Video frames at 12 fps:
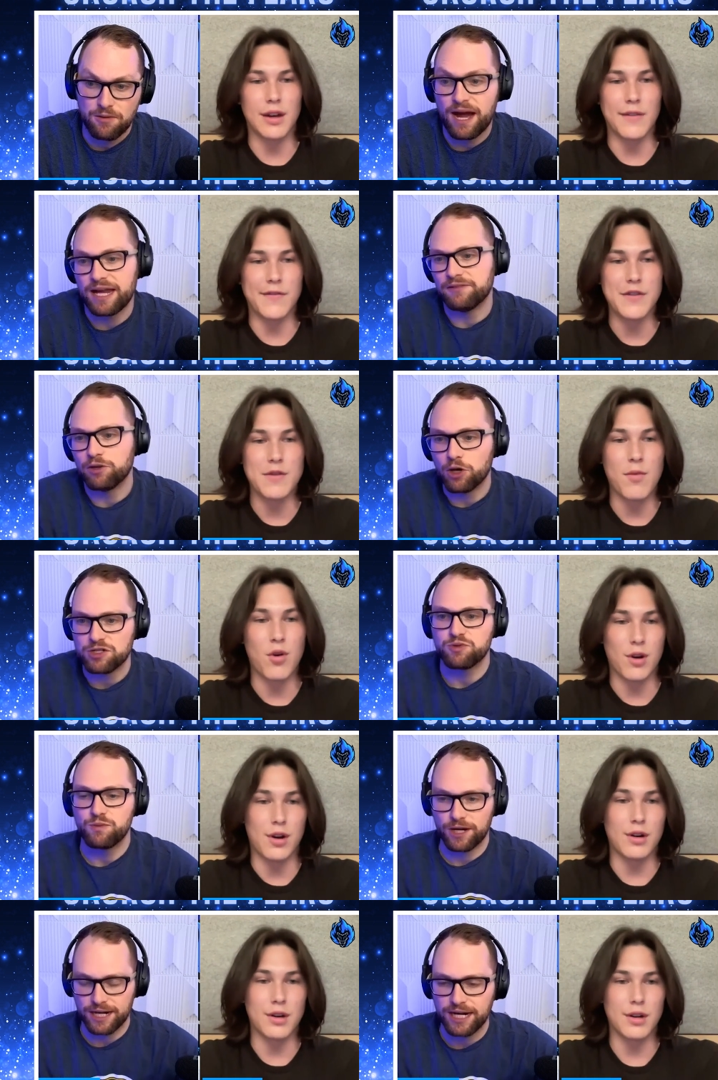Speaker 1: right. Of course,
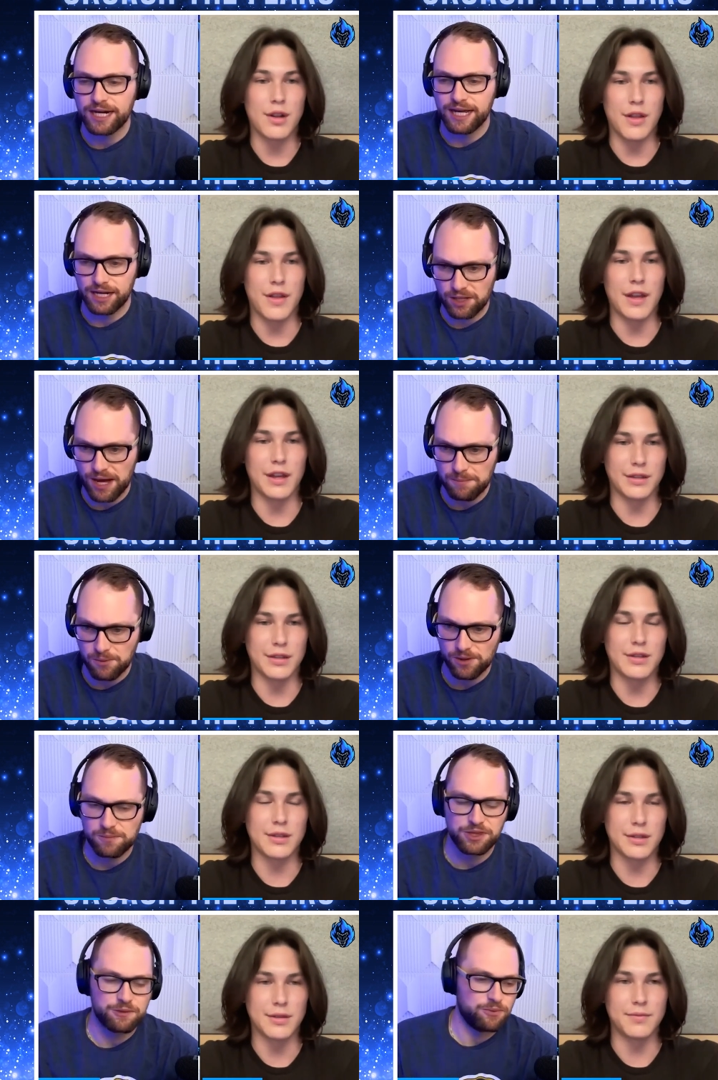we're gonna get a lot more,
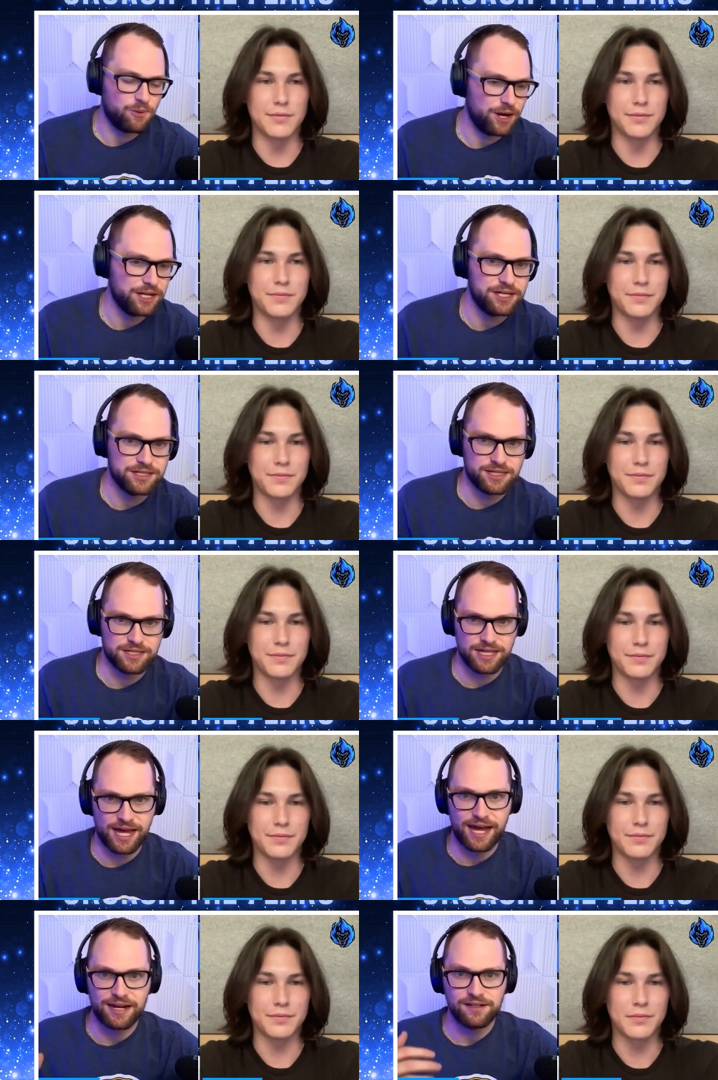but the point is is
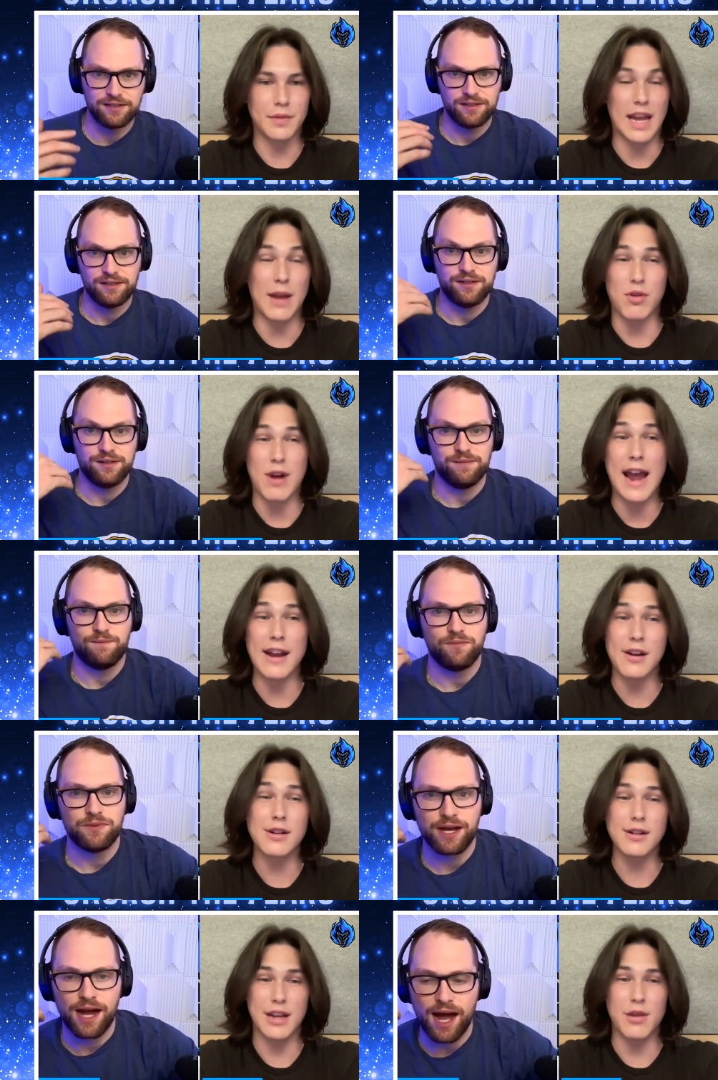that
Speaker 2: yeah,
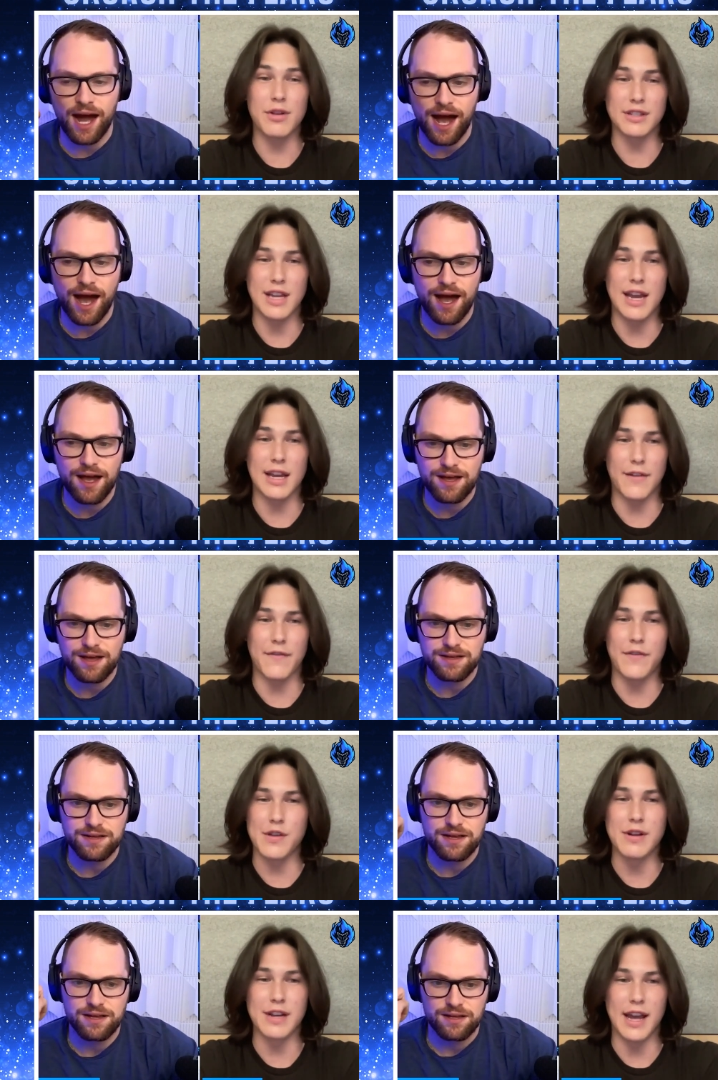prior it was like a
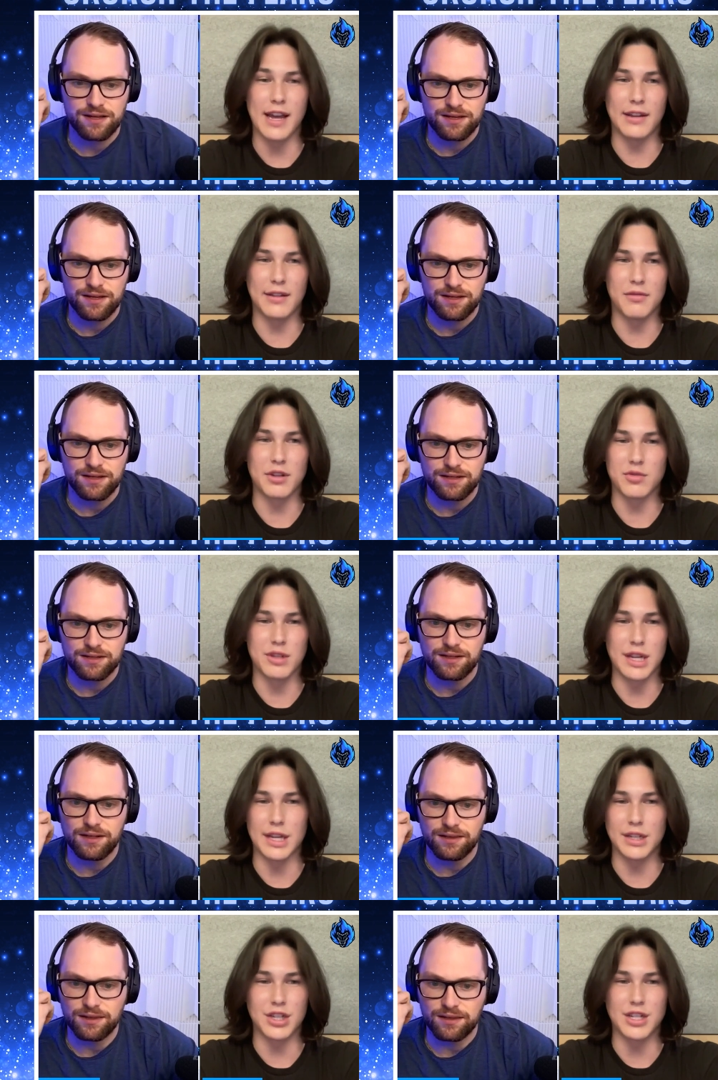few a day, which
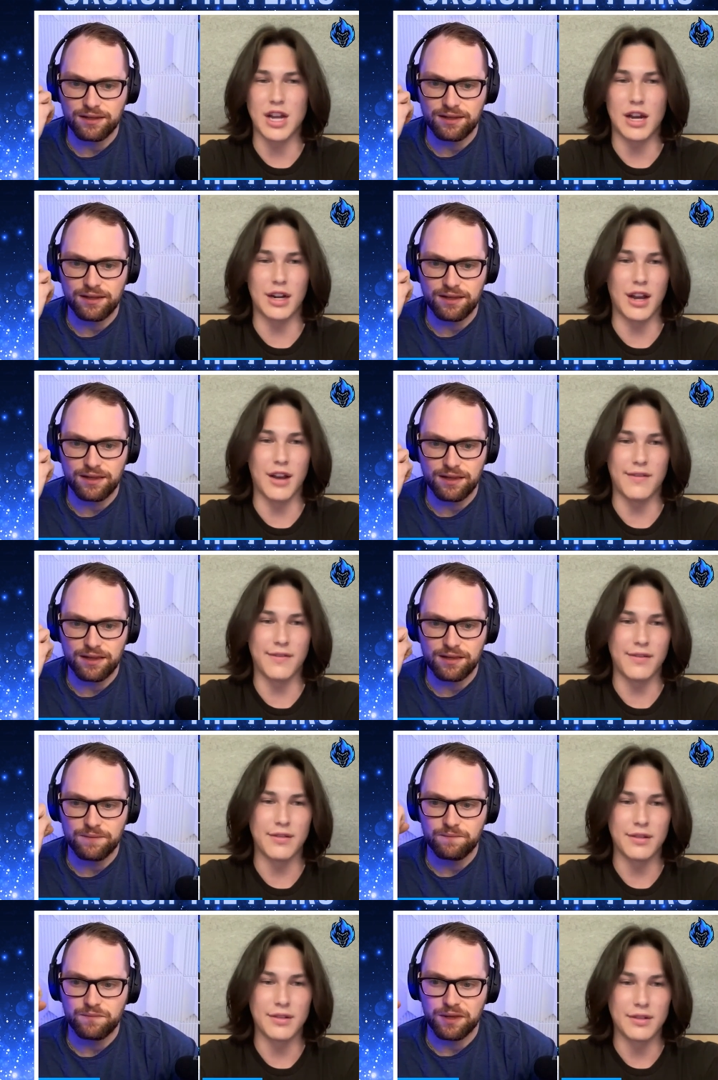was it's just not enough.
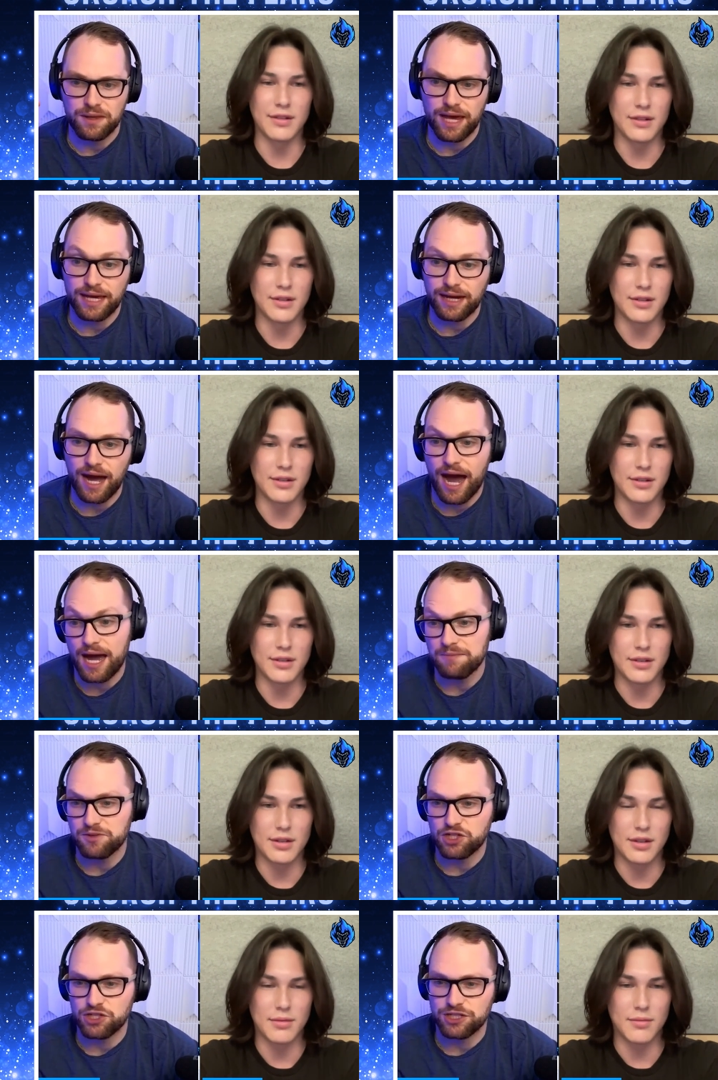
Speaker 1: Like
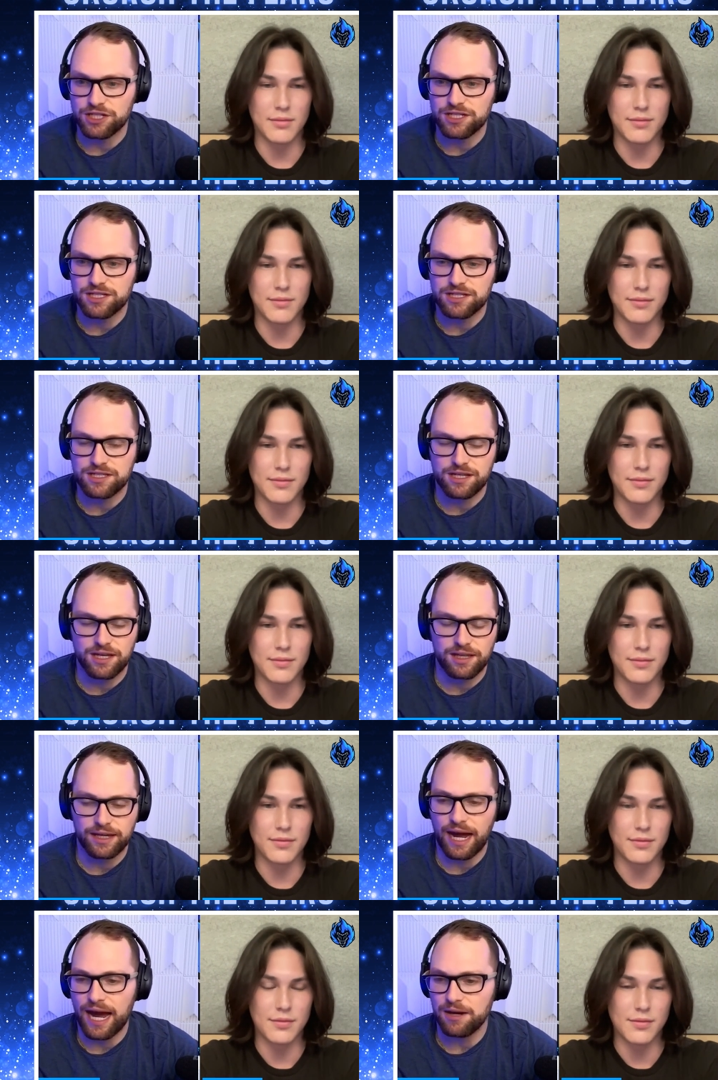I'm curious to see.
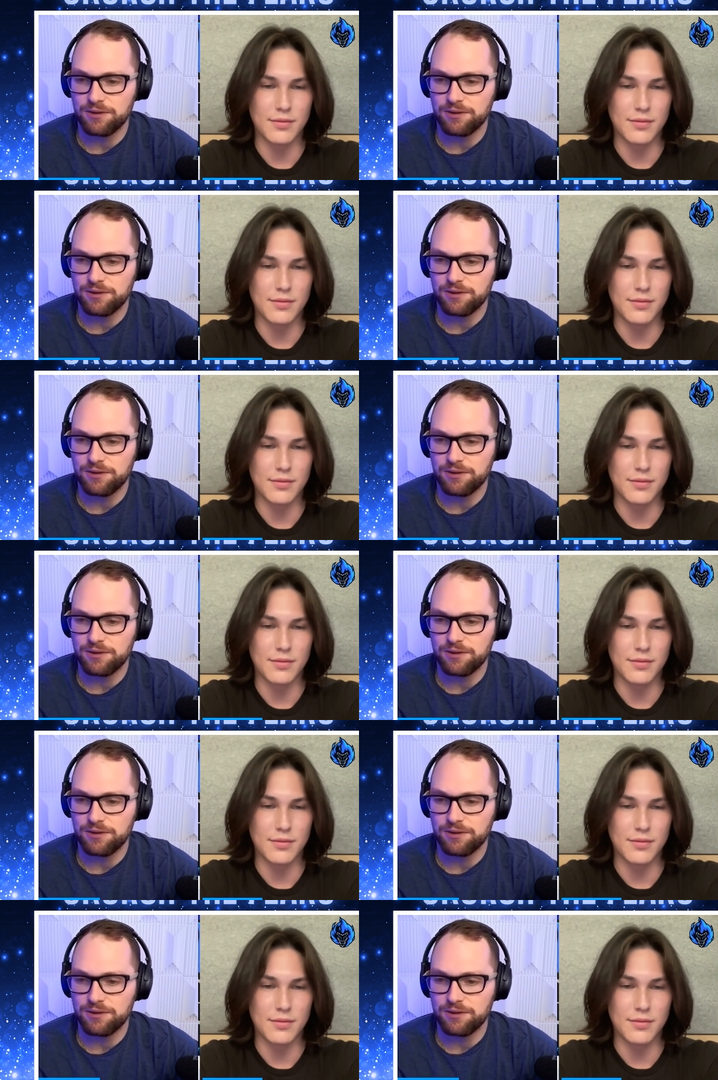Like I